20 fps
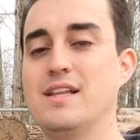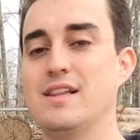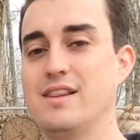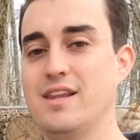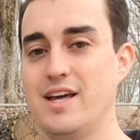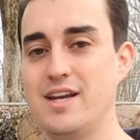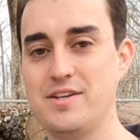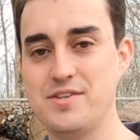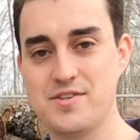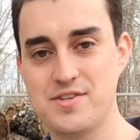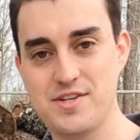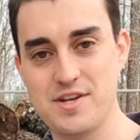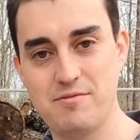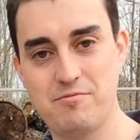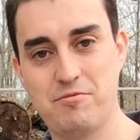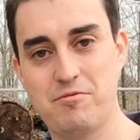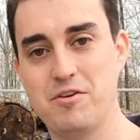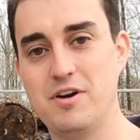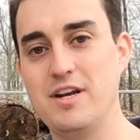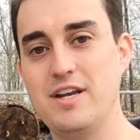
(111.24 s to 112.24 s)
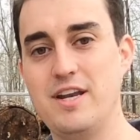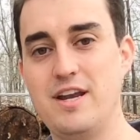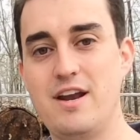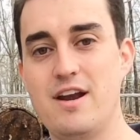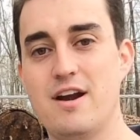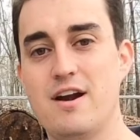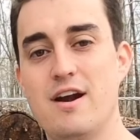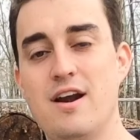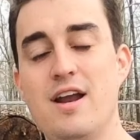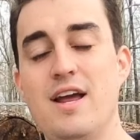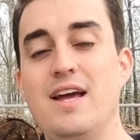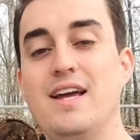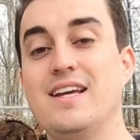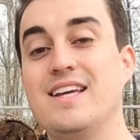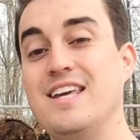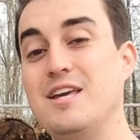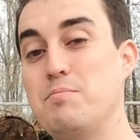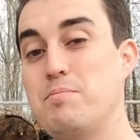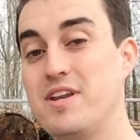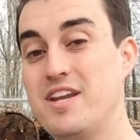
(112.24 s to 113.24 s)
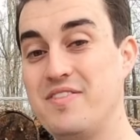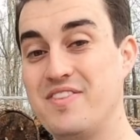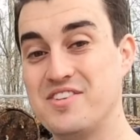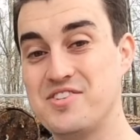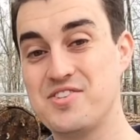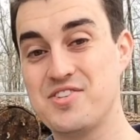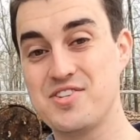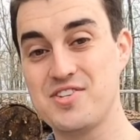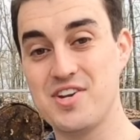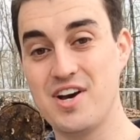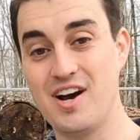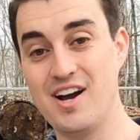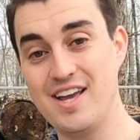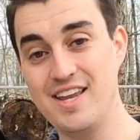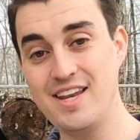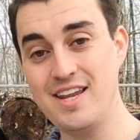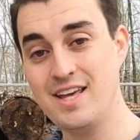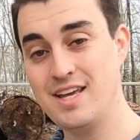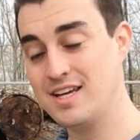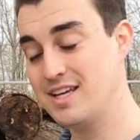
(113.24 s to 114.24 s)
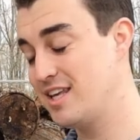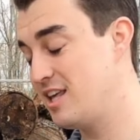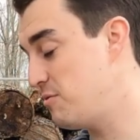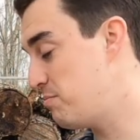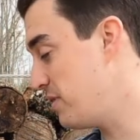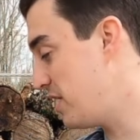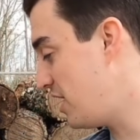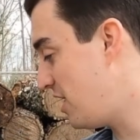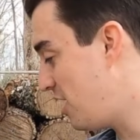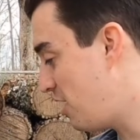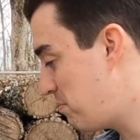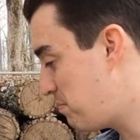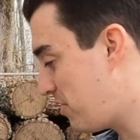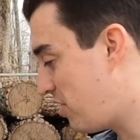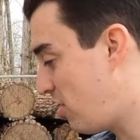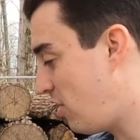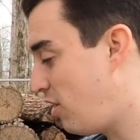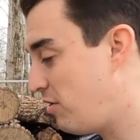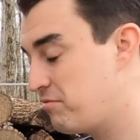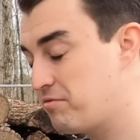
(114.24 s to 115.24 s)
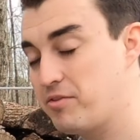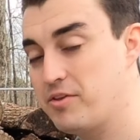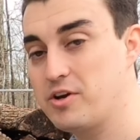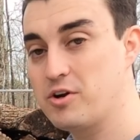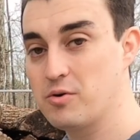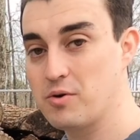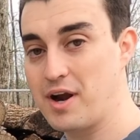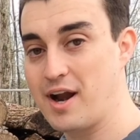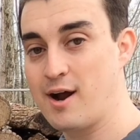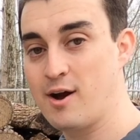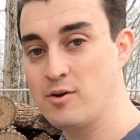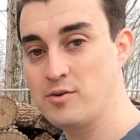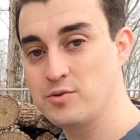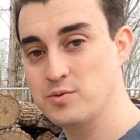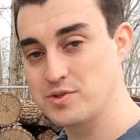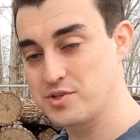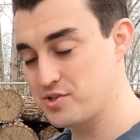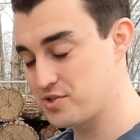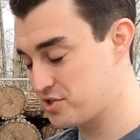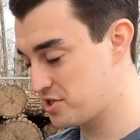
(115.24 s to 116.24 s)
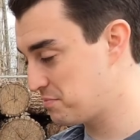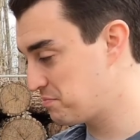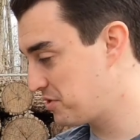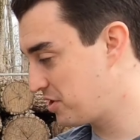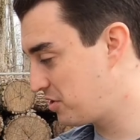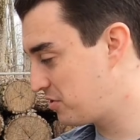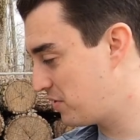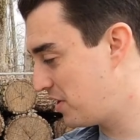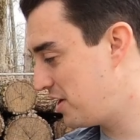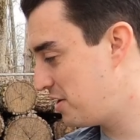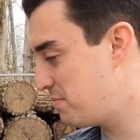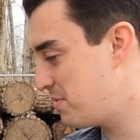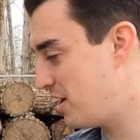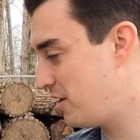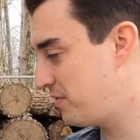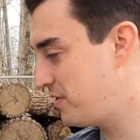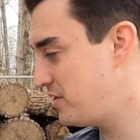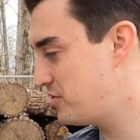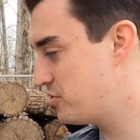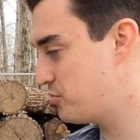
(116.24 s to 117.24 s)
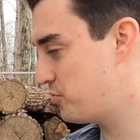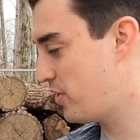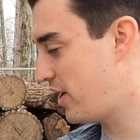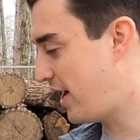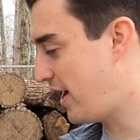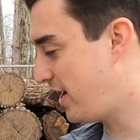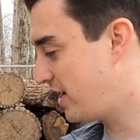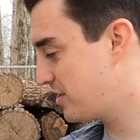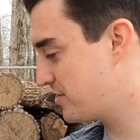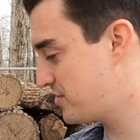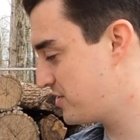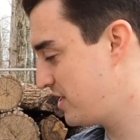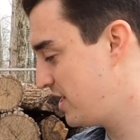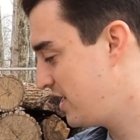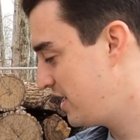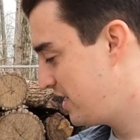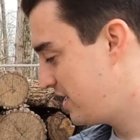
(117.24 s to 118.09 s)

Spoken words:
let it sit for a year, keep it in the sun, keep it up off the ground, which is something great about these racks,